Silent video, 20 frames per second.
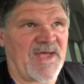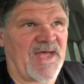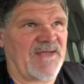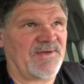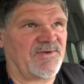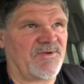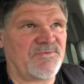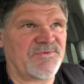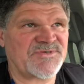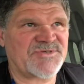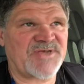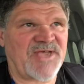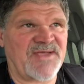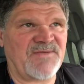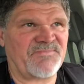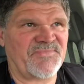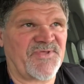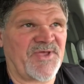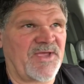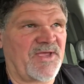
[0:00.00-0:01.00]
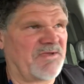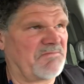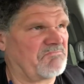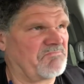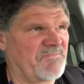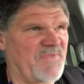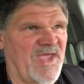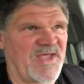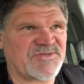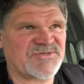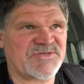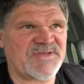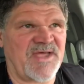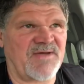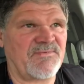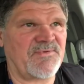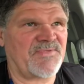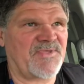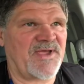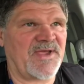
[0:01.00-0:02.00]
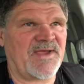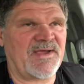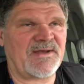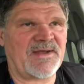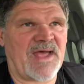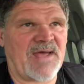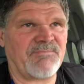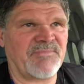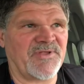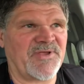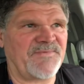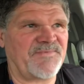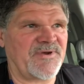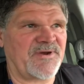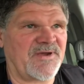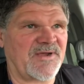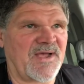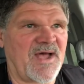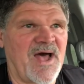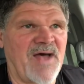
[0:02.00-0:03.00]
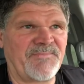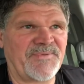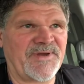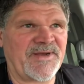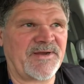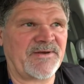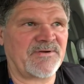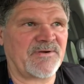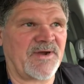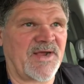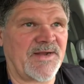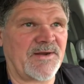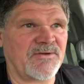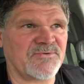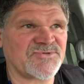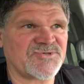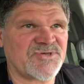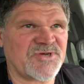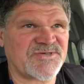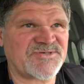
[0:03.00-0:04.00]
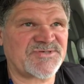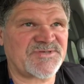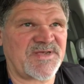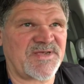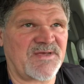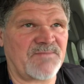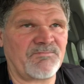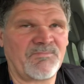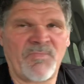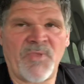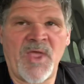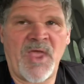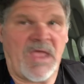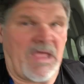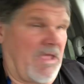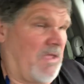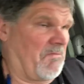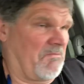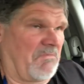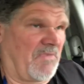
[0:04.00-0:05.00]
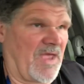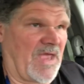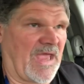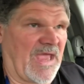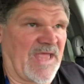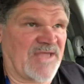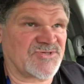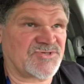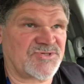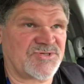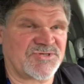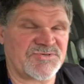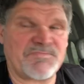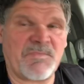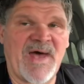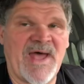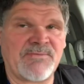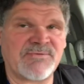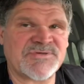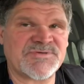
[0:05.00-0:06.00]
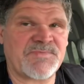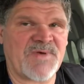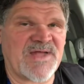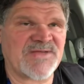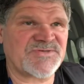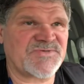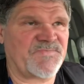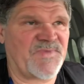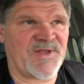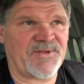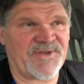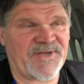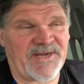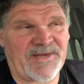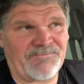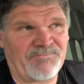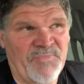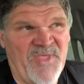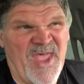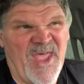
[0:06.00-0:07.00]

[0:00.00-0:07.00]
I do the same thing. It's never that I believe they're incompetent or I don't trust them. It's just my responsibility.